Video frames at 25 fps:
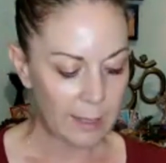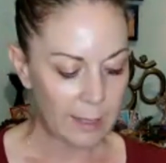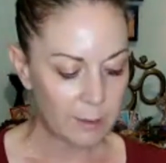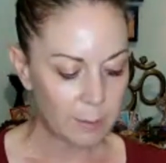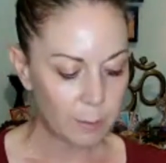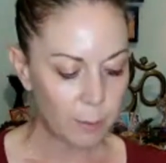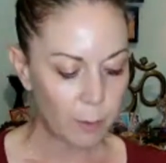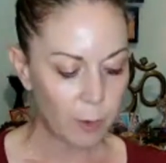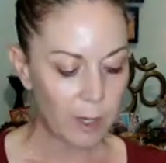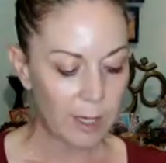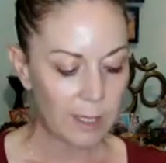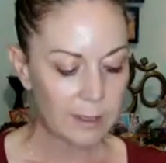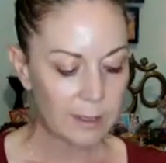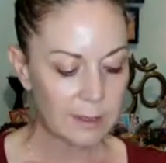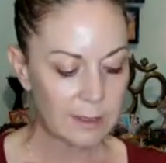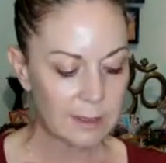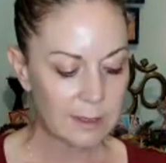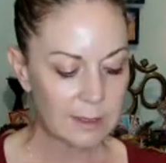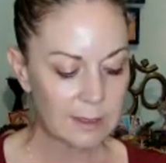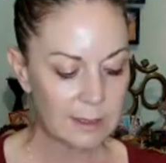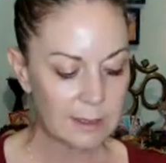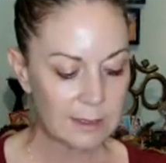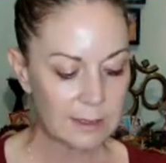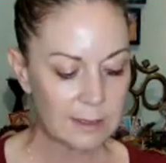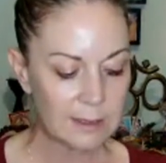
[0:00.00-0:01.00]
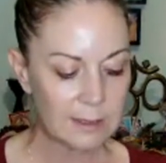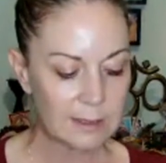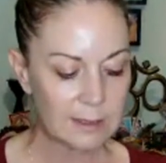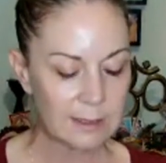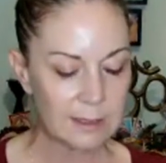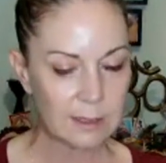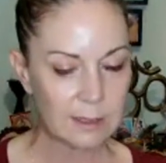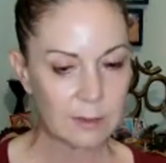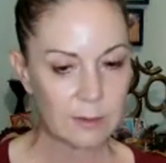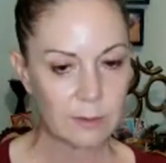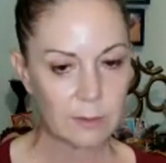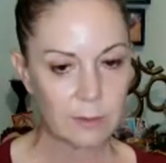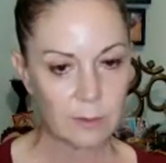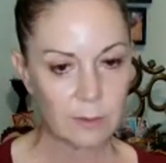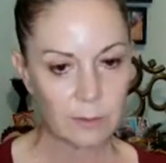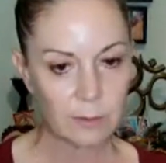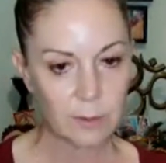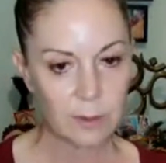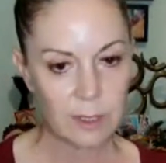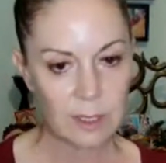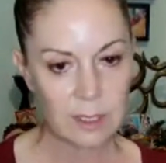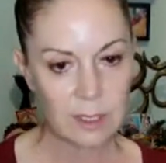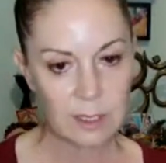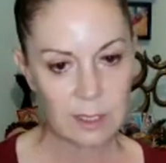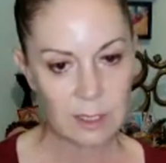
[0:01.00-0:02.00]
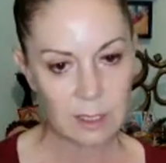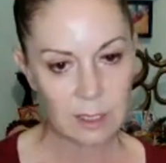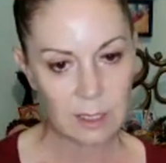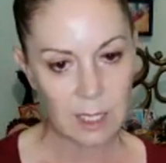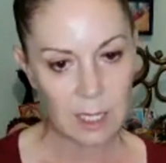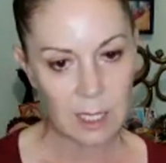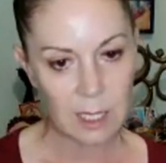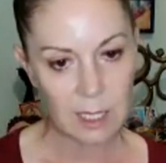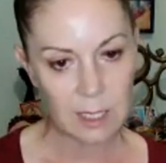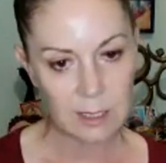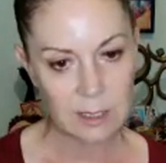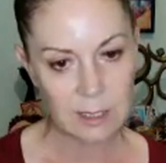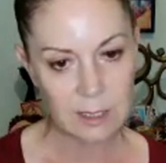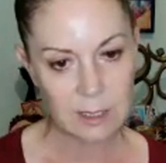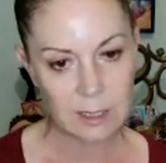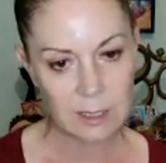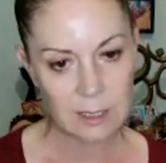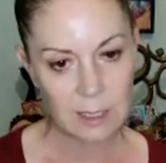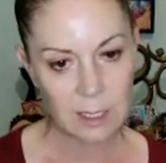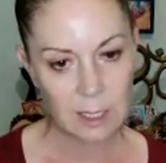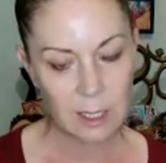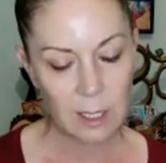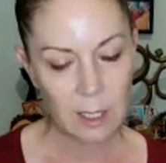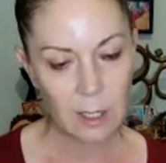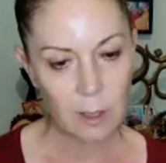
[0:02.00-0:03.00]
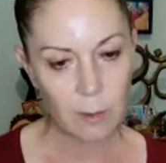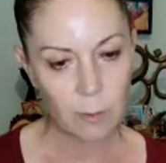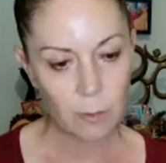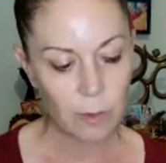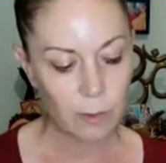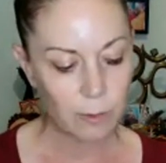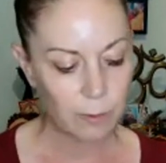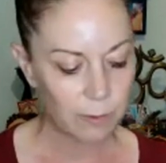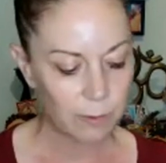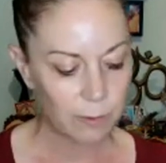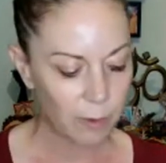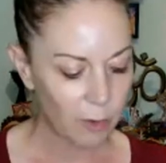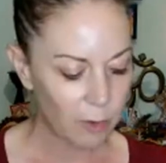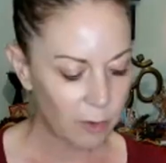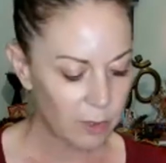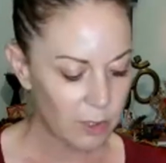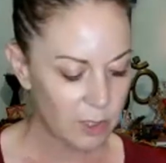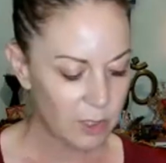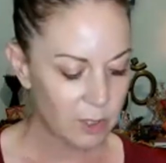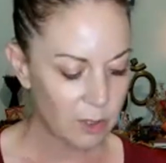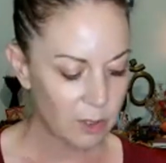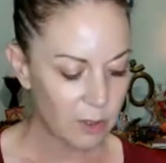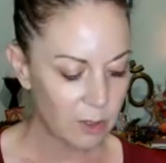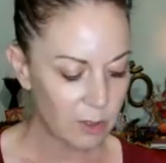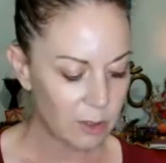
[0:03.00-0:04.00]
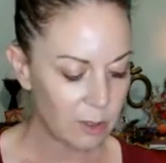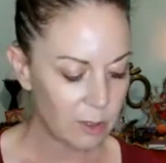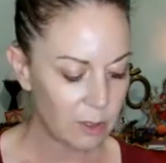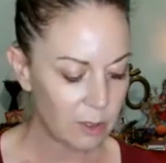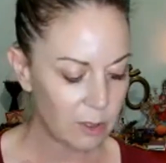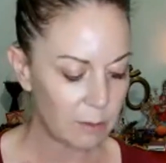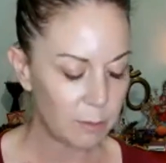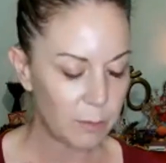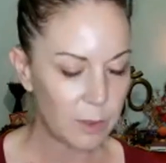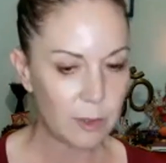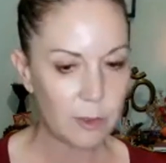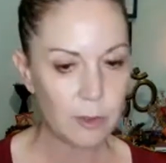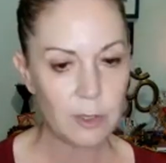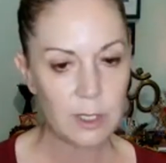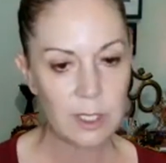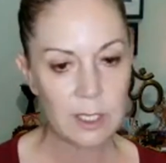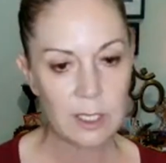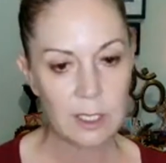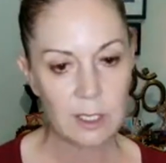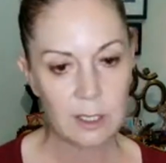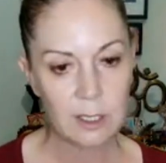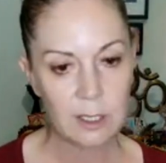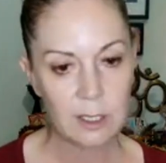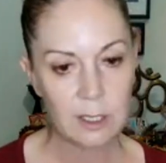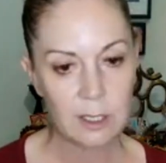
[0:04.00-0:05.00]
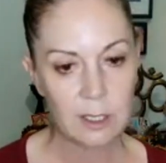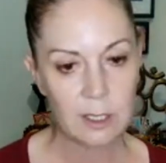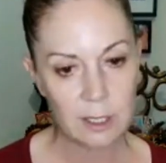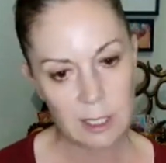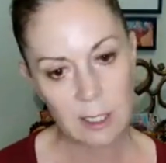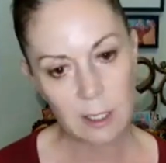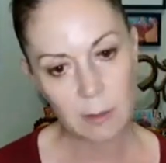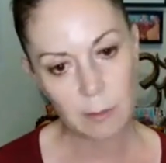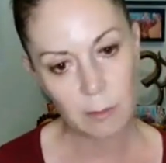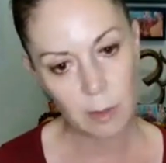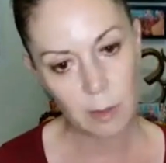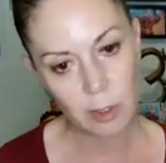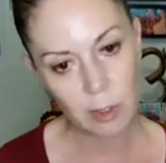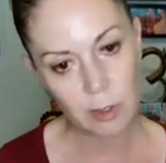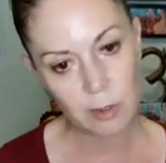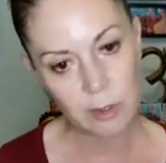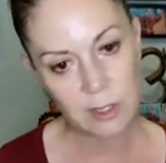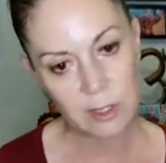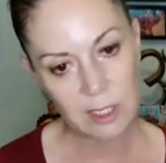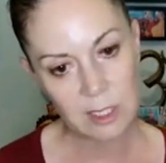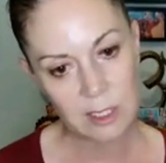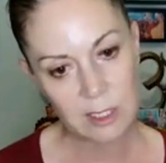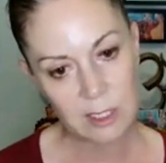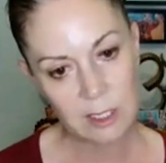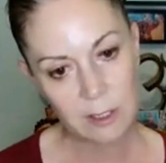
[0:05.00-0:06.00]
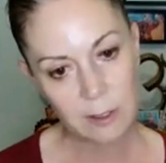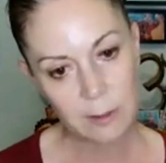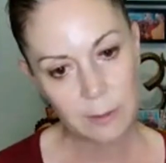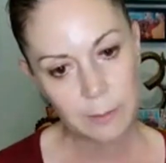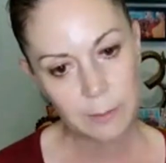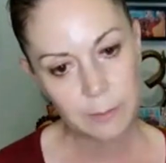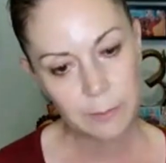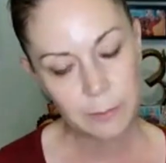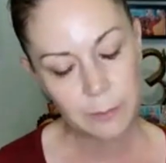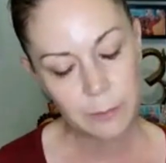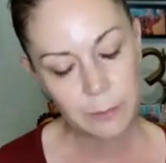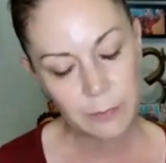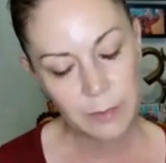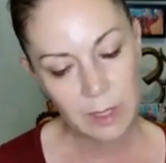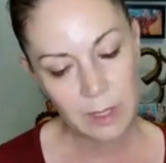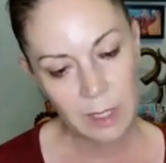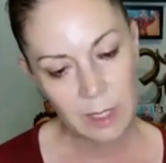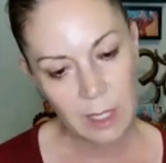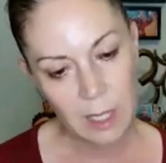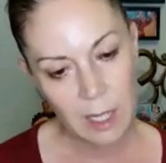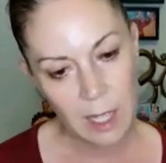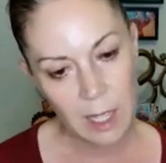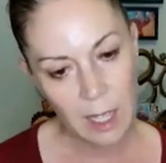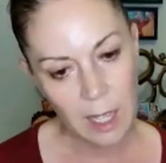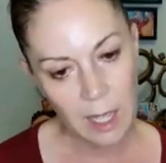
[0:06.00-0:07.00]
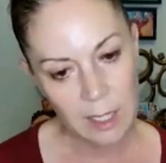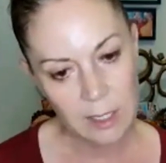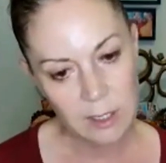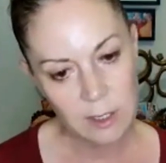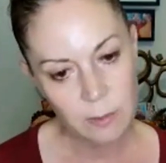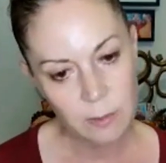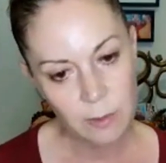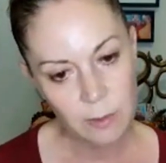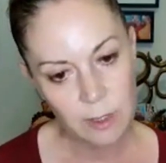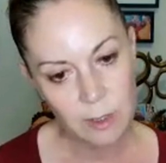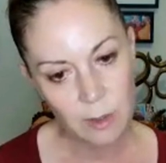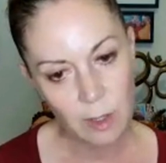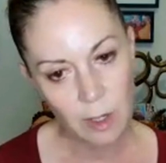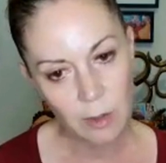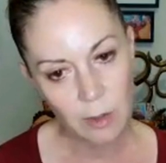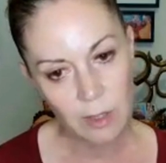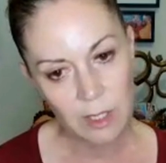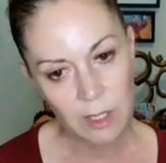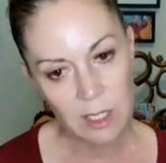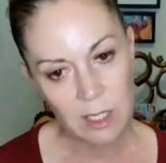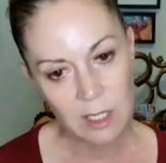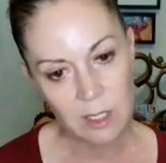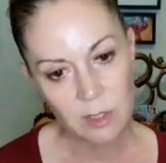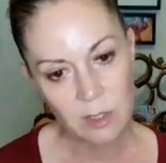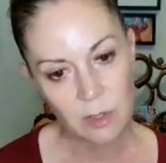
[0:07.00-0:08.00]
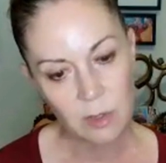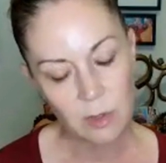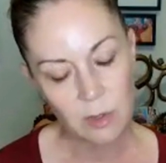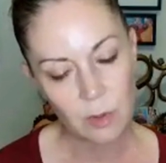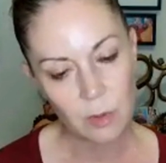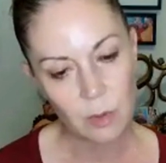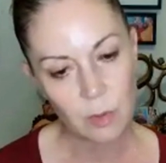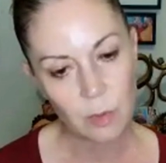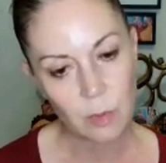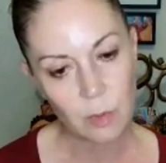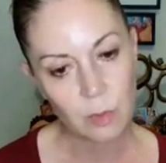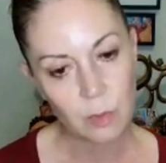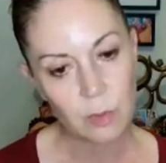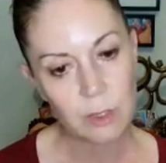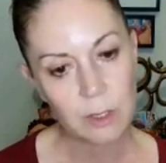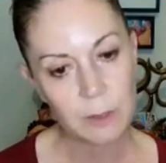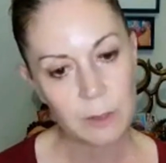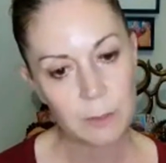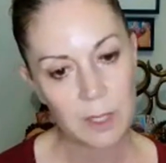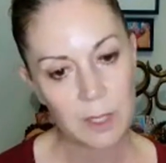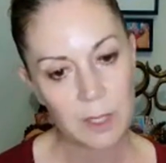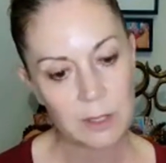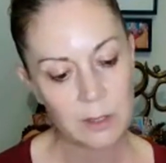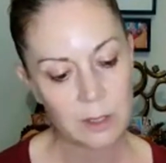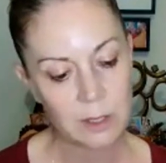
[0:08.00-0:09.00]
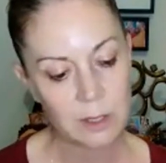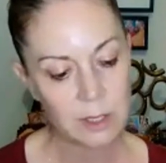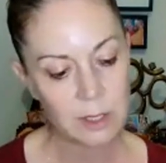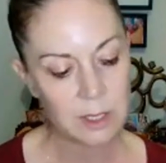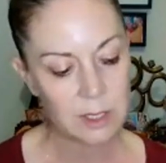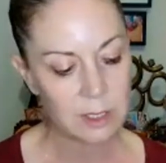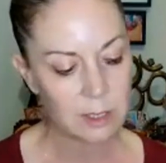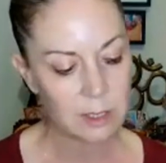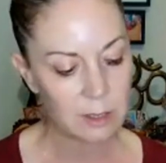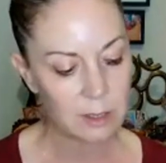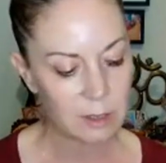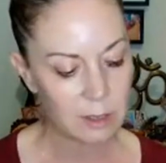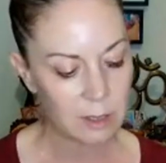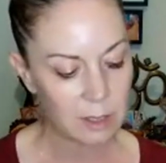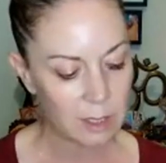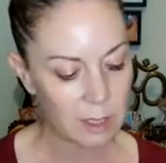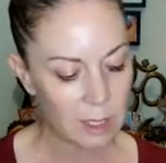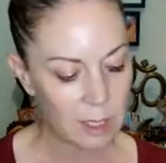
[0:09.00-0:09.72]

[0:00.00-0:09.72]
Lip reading: And the practices for this class will focus on building the immune system as we're going into the cooler months.